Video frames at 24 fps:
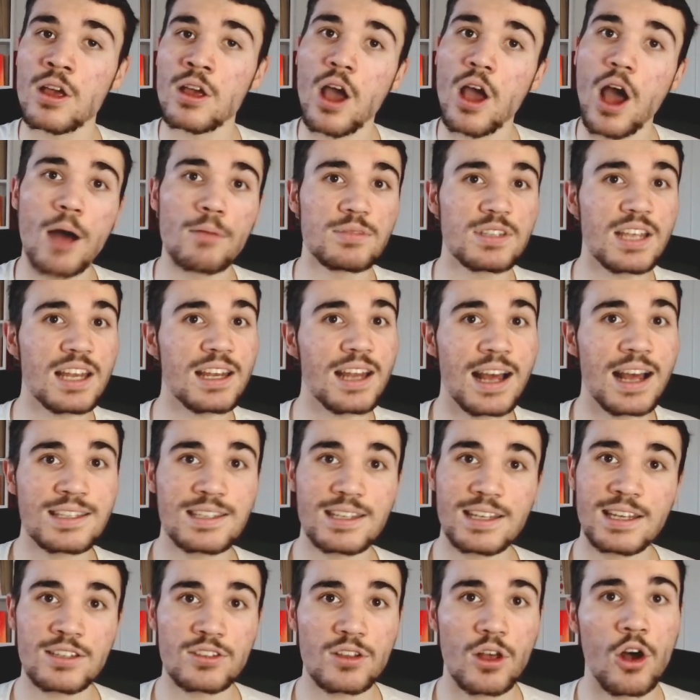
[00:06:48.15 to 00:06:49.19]
I'm saying it as it
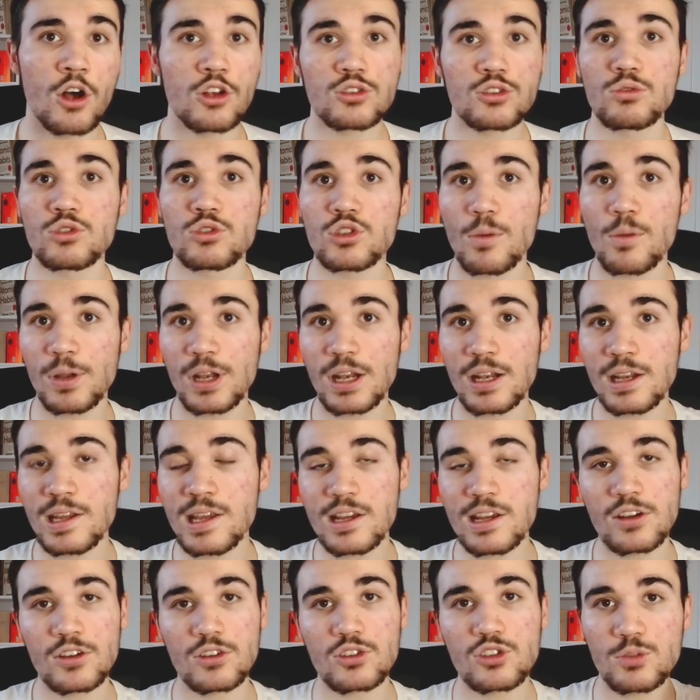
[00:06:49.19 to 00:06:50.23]
is. Arsenal top of the
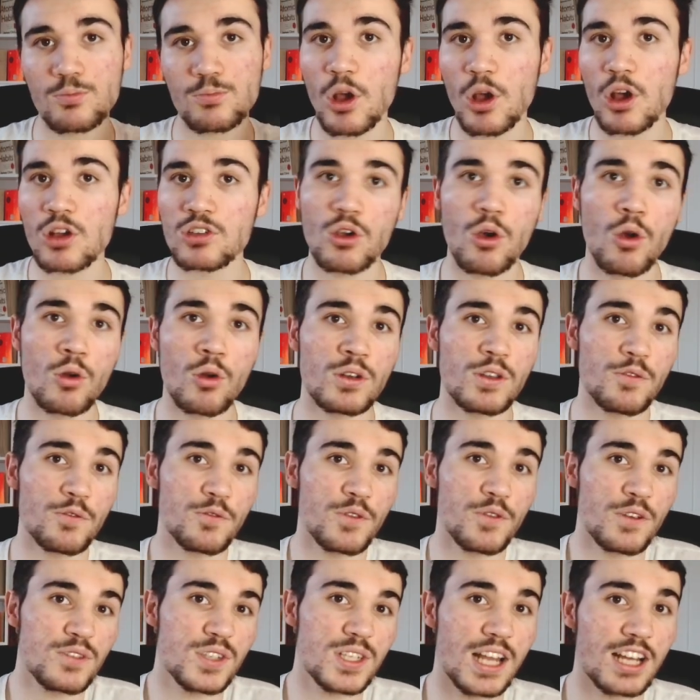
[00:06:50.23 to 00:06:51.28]
league. Spurs are only
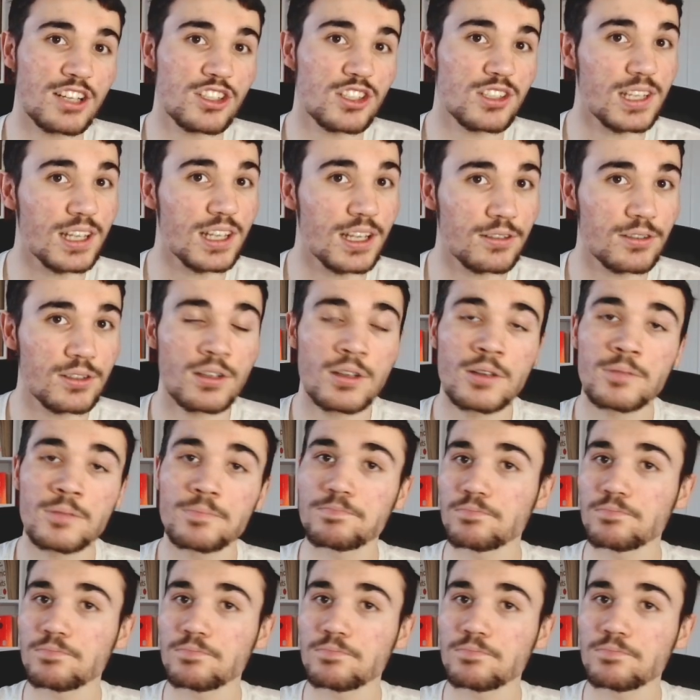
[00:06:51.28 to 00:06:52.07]
fifth slash sixth.